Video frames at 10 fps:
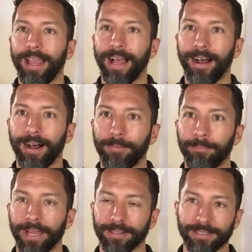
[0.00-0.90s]

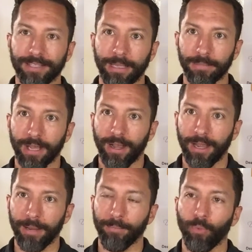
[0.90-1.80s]
but at the same
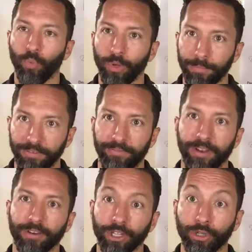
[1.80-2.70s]
time would be
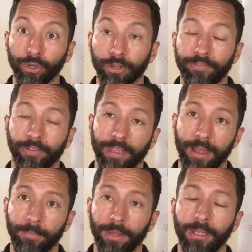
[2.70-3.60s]
very good for
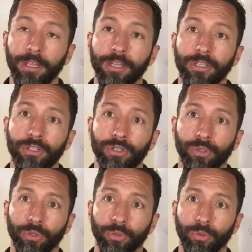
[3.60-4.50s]
them
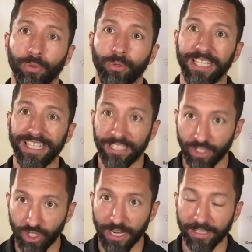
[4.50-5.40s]
to
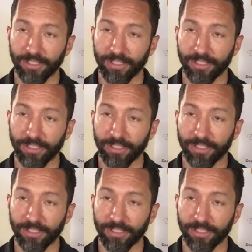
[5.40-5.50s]
ingest.